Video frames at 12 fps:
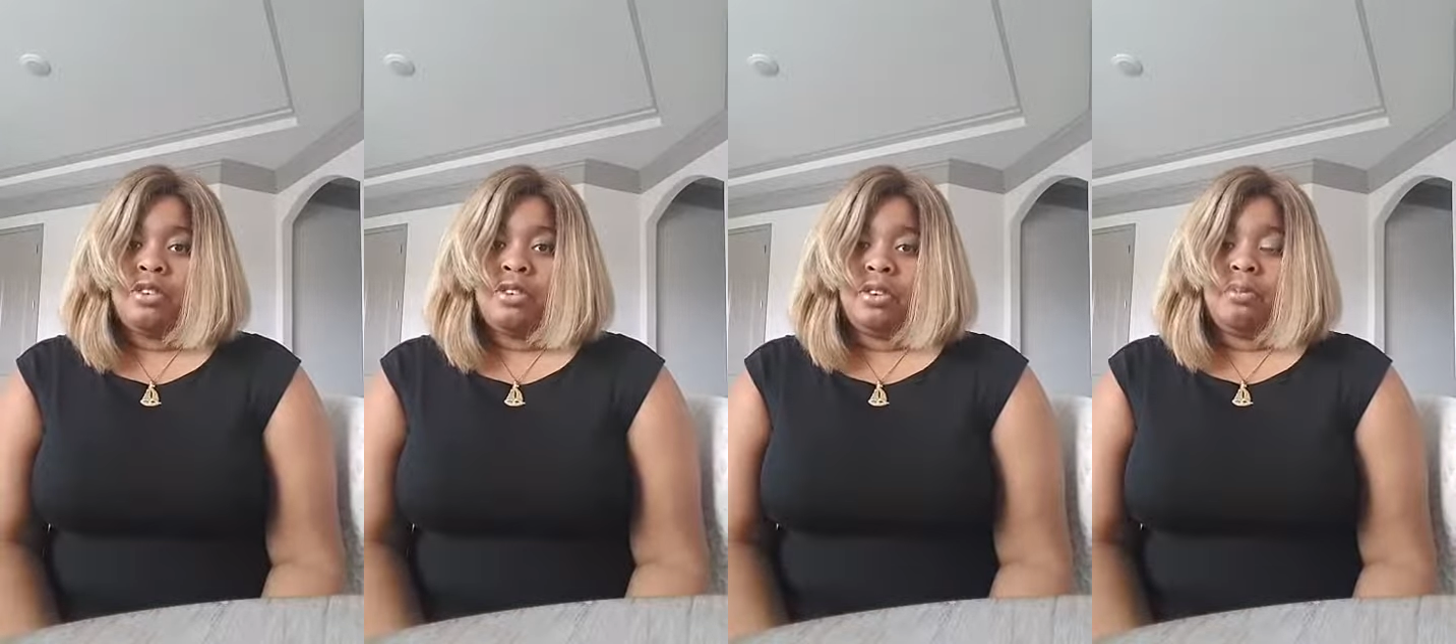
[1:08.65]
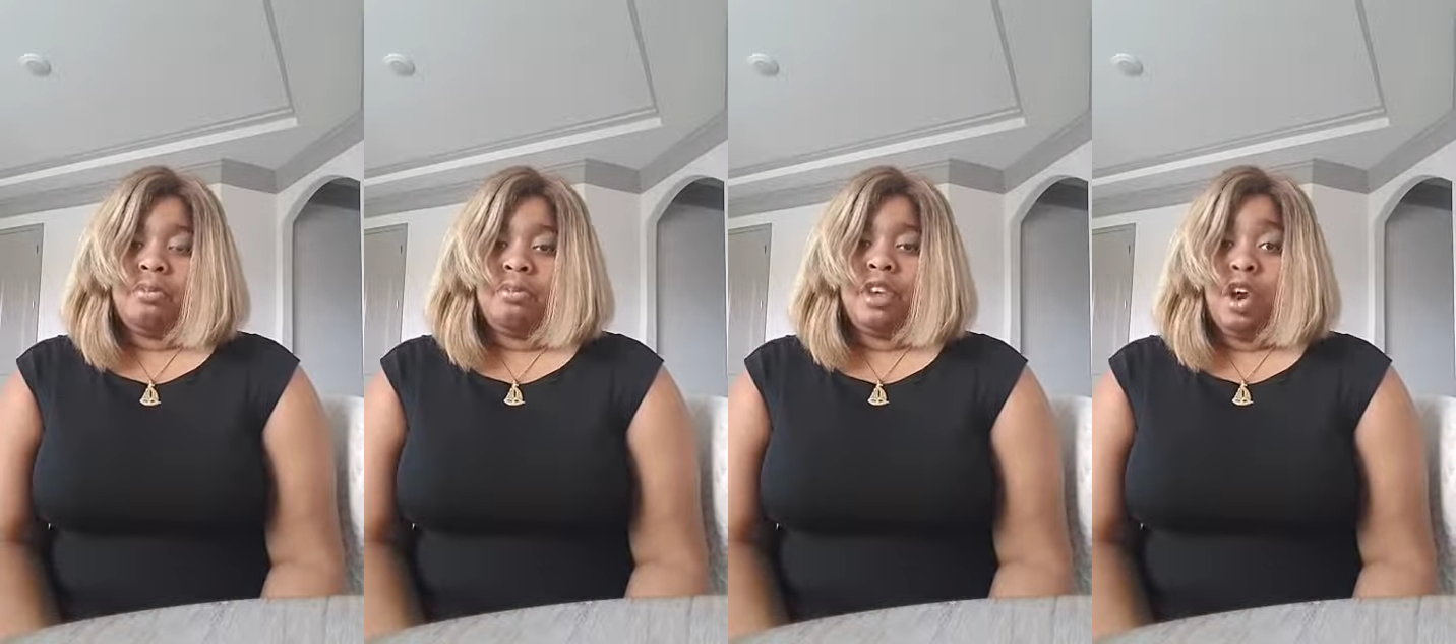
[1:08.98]
grew
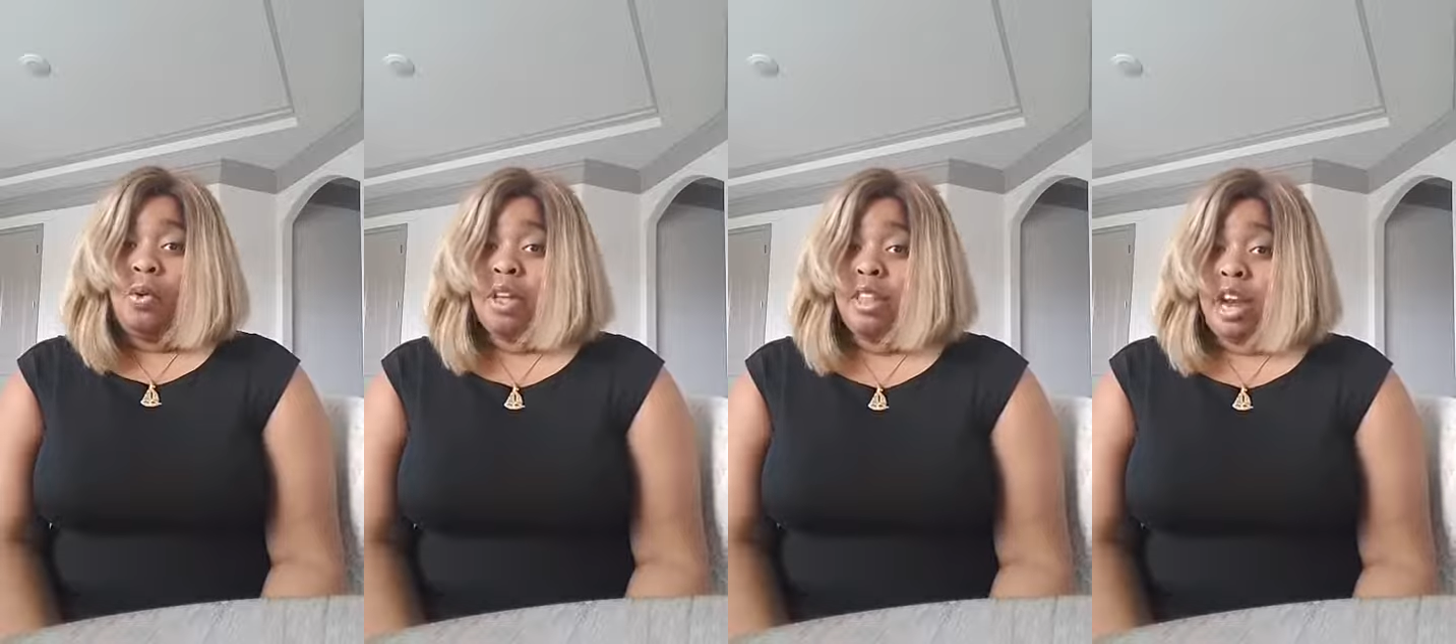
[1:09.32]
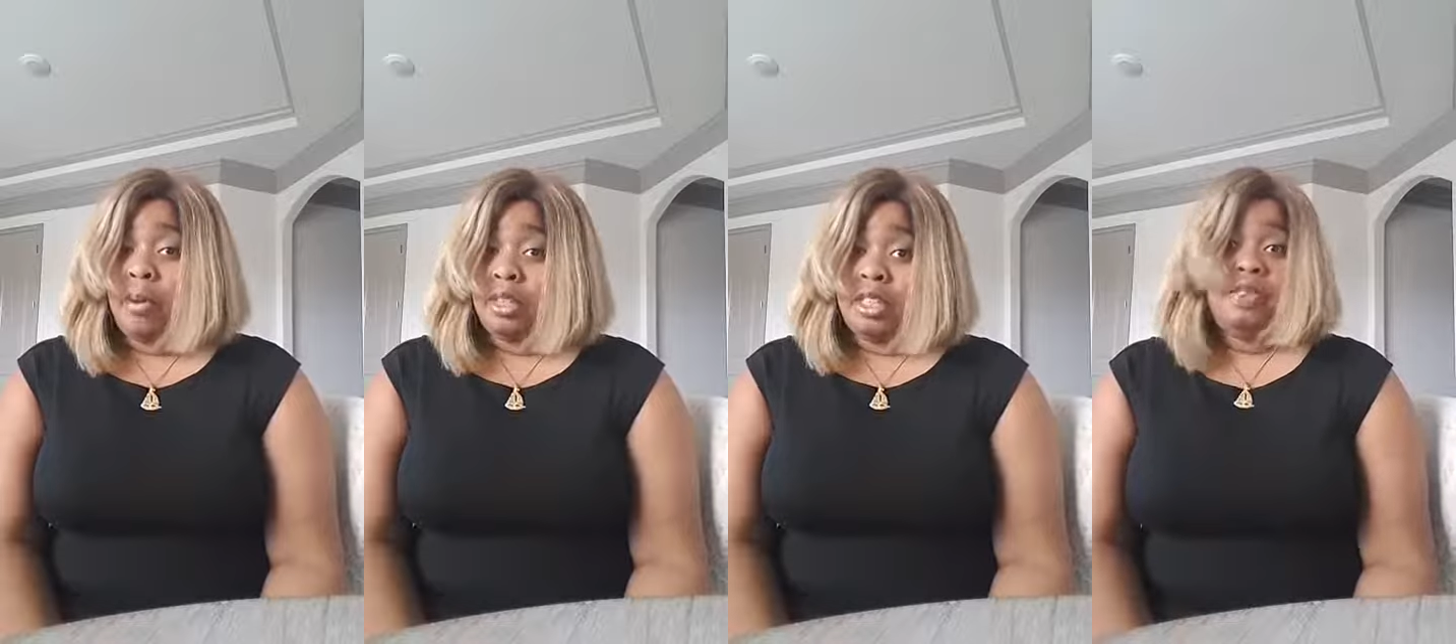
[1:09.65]
up knowing
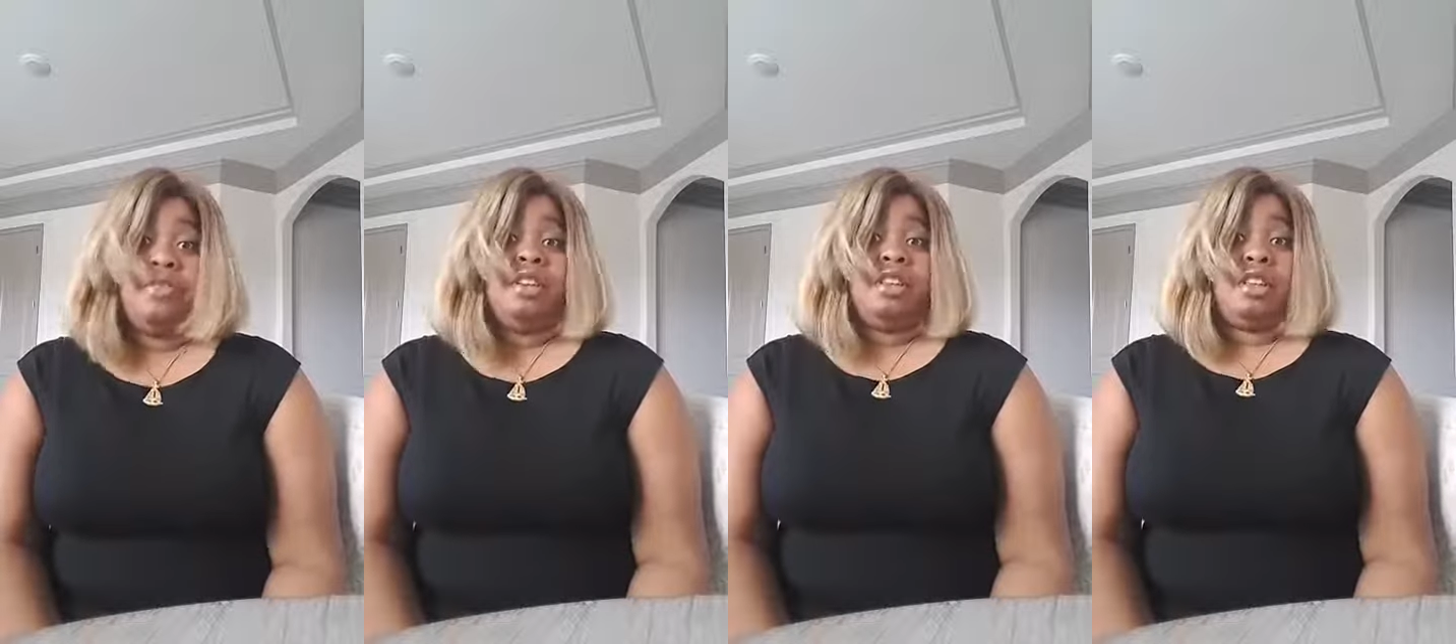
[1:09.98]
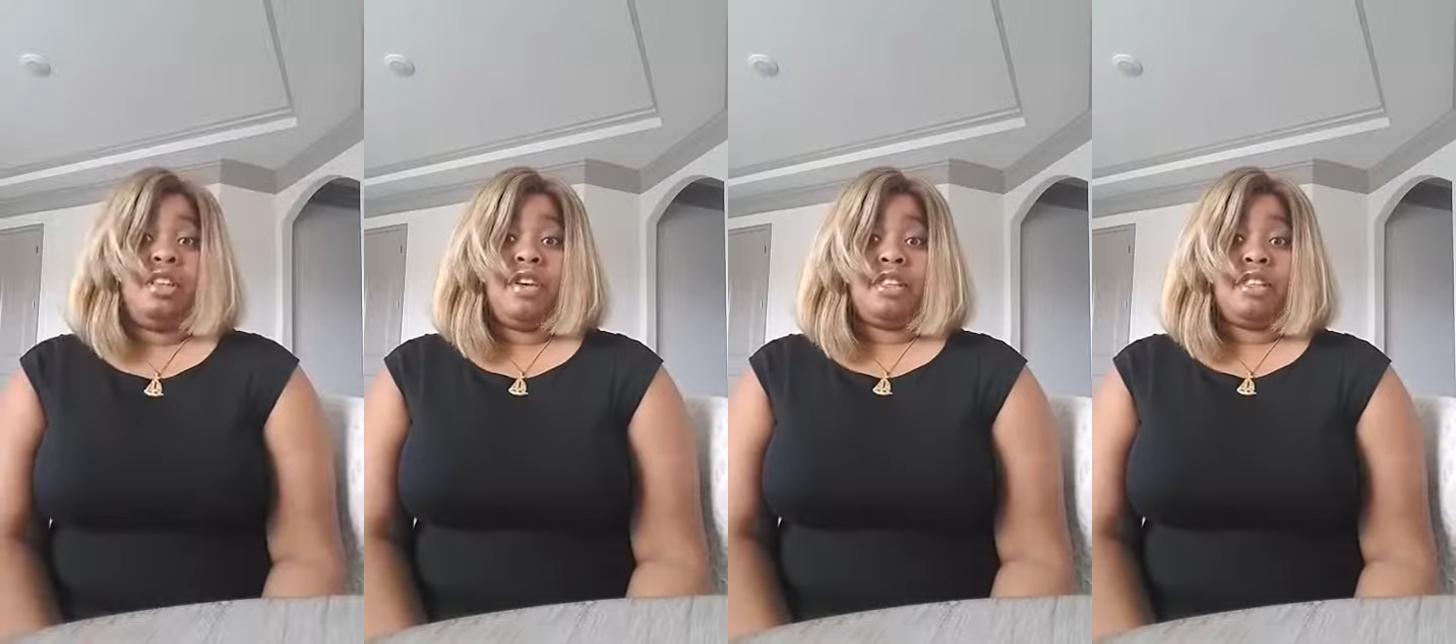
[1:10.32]
that I was different than the